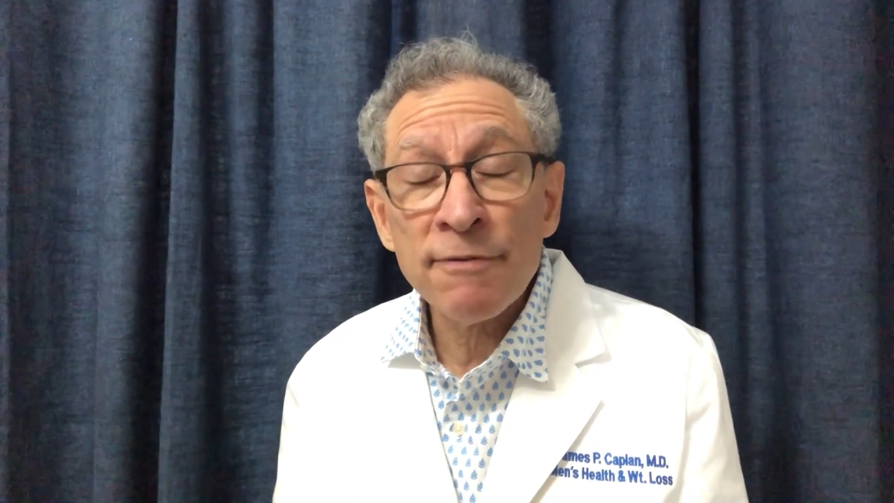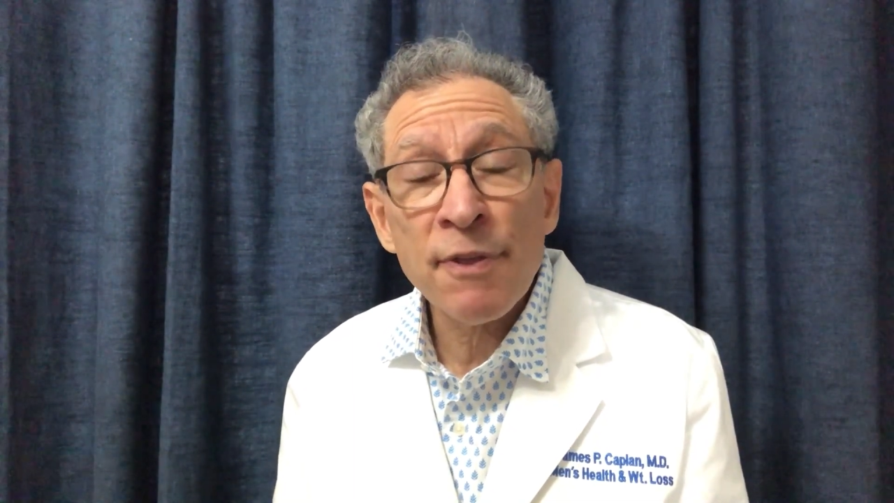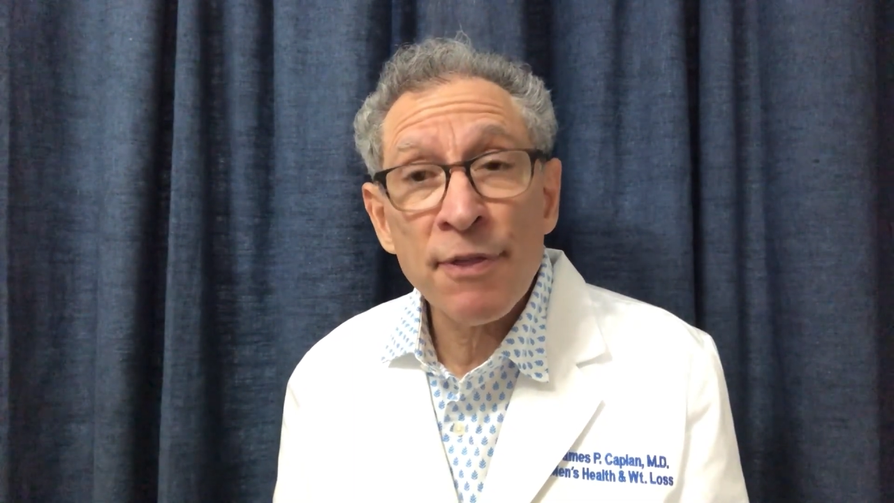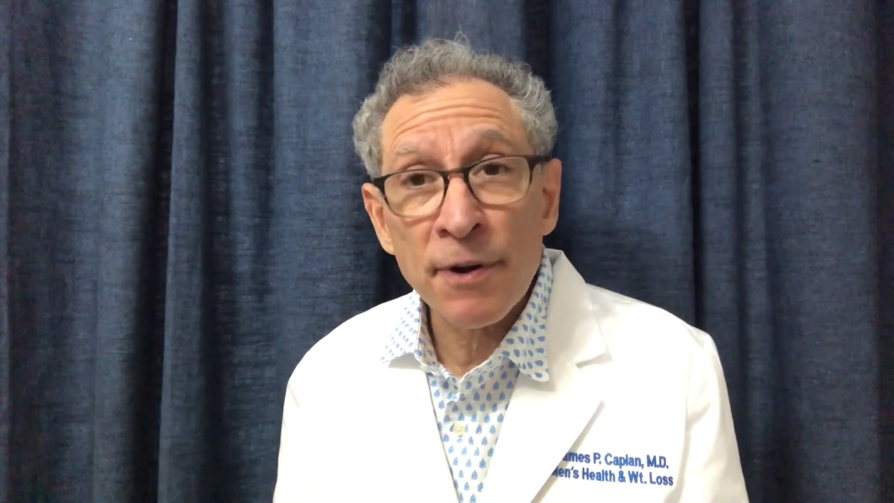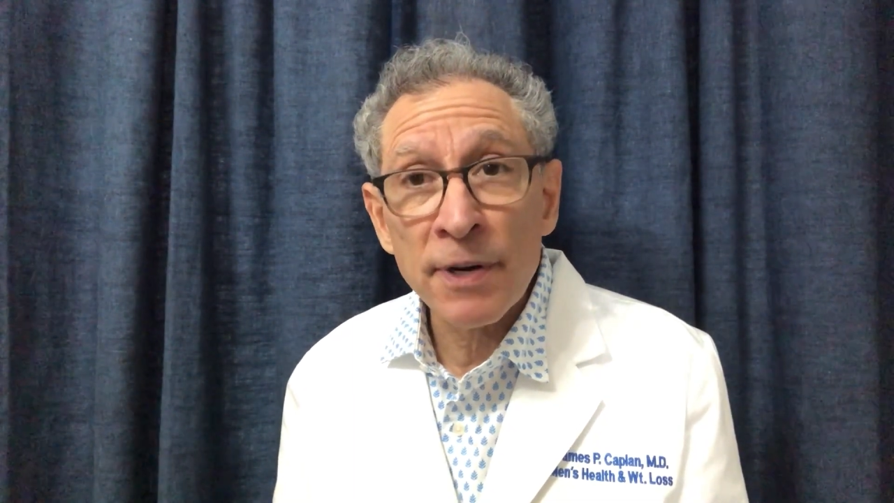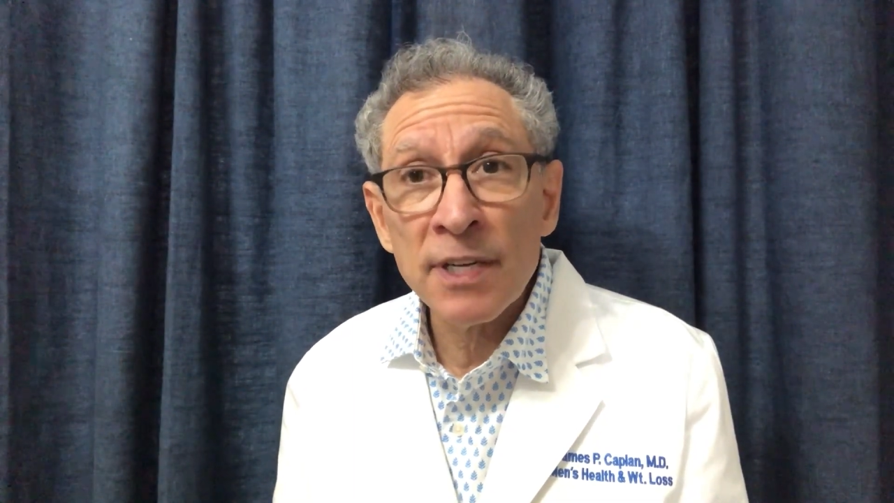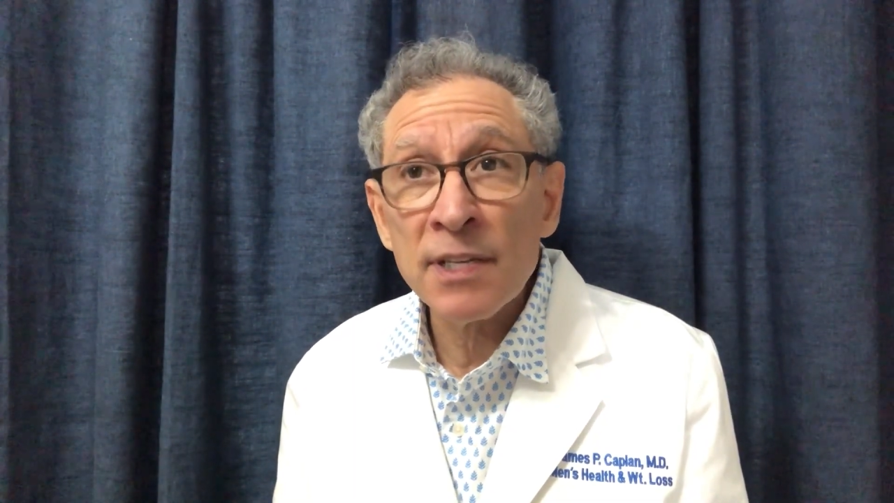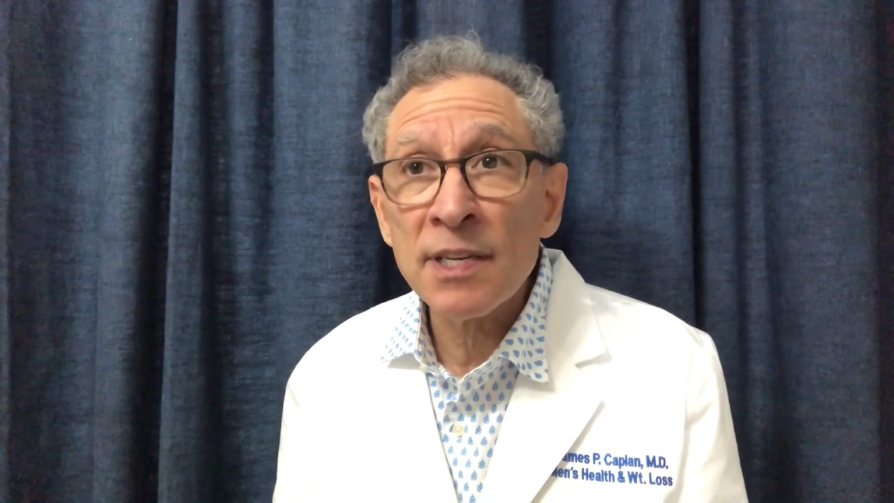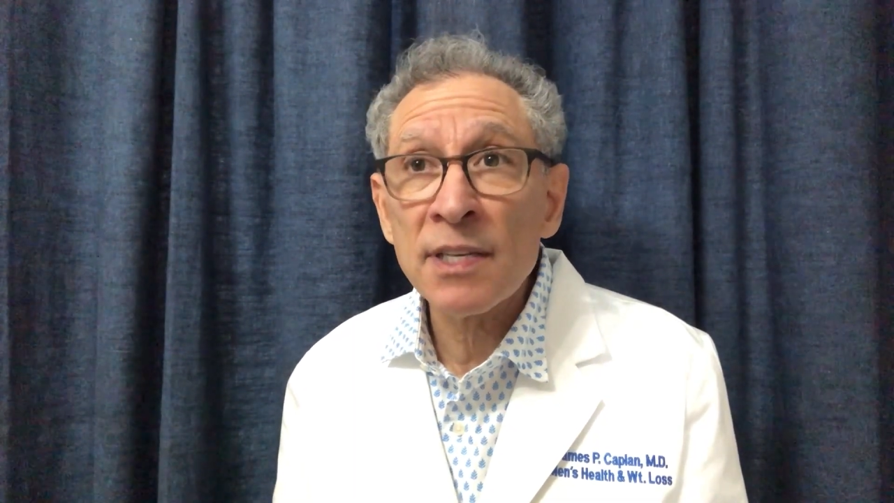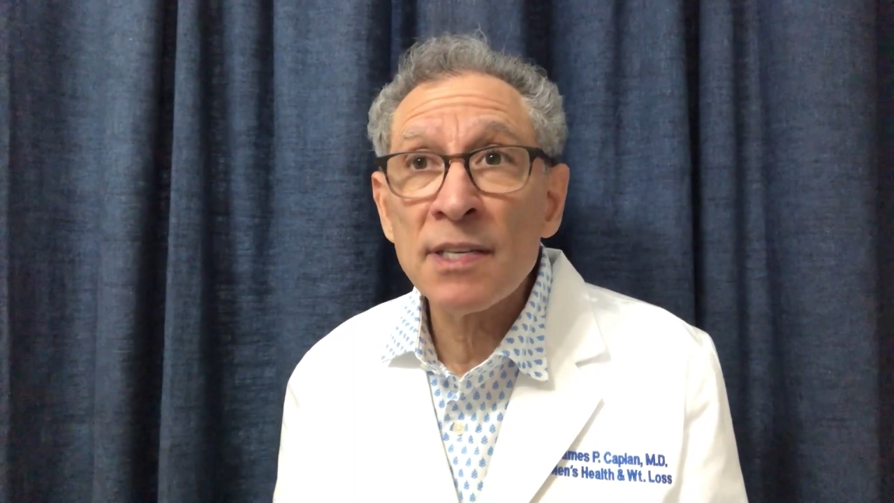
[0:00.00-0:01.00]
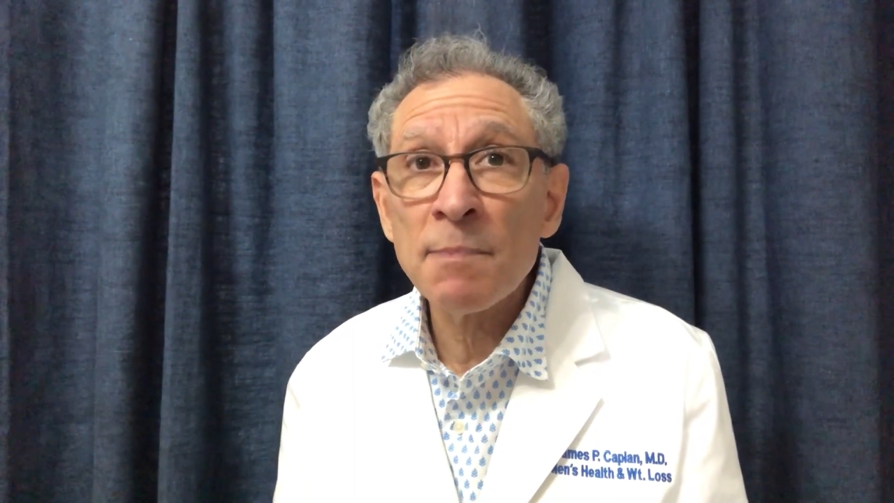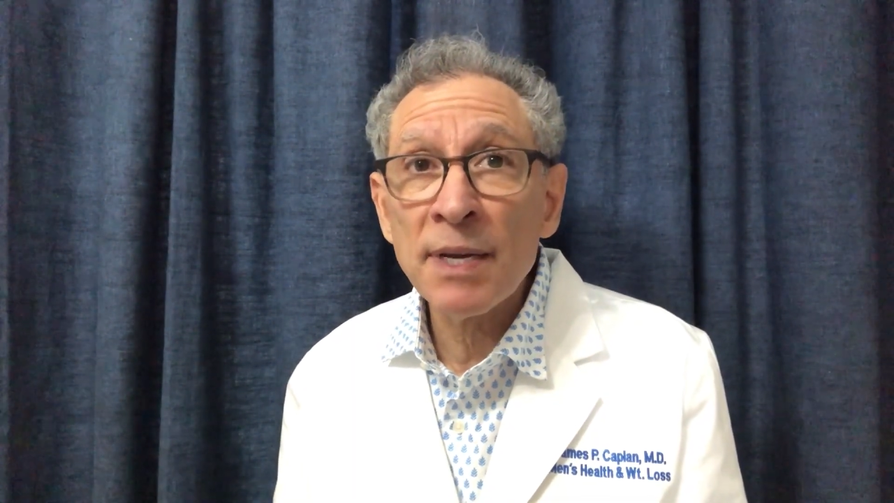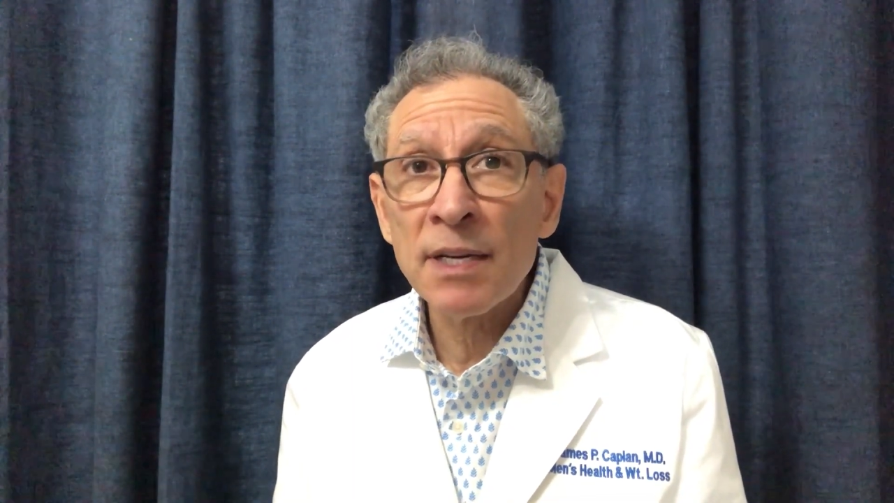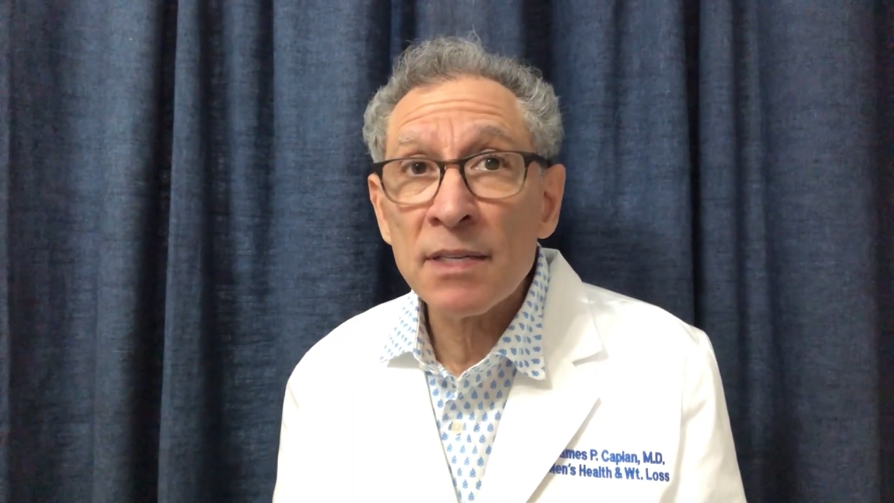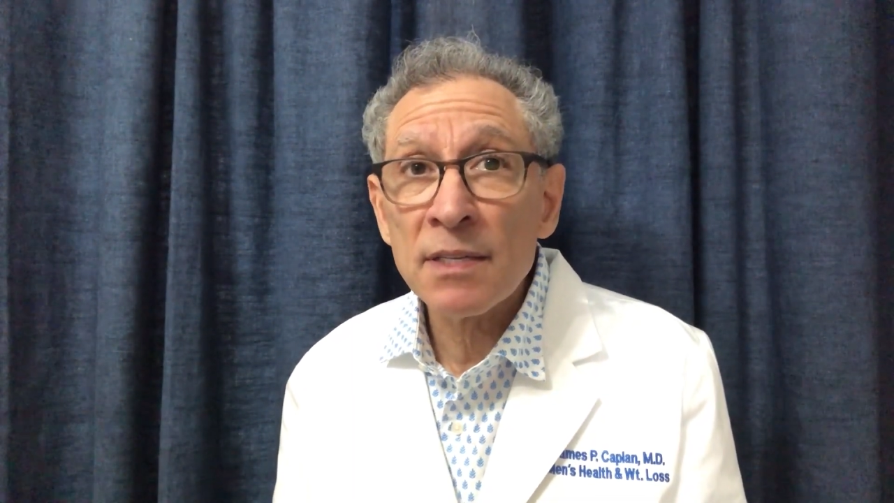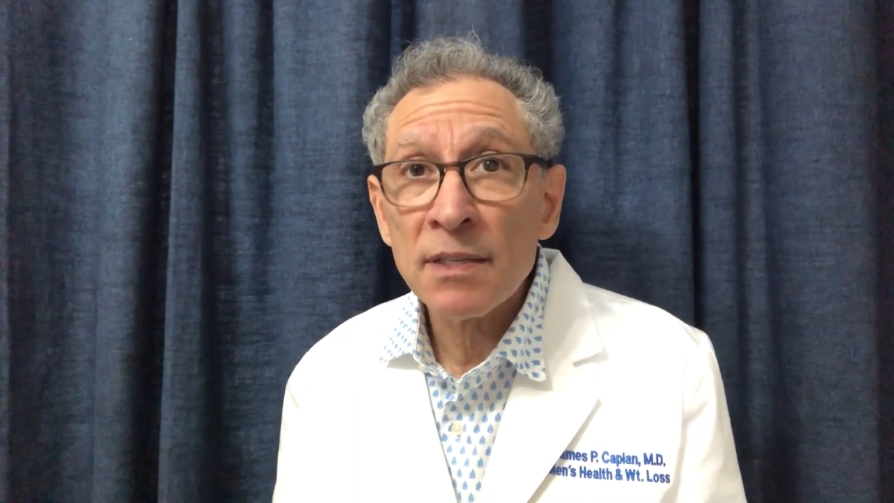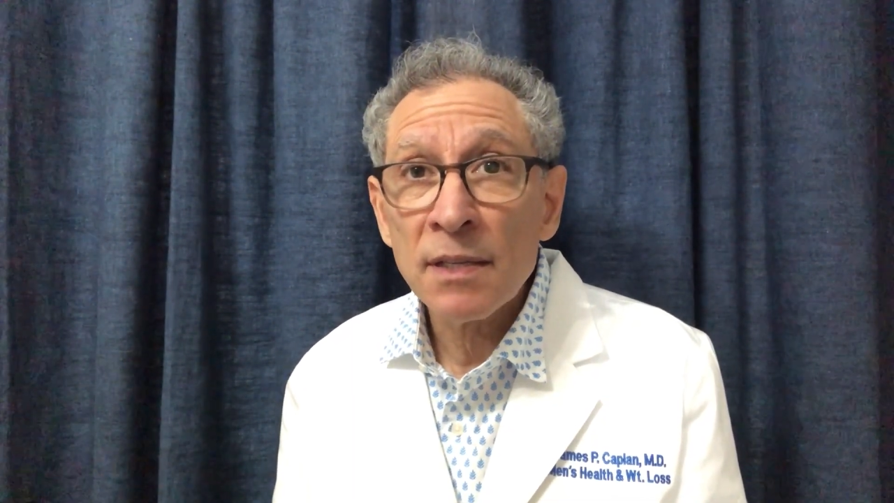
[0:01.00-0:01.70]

30 to 60 minutes.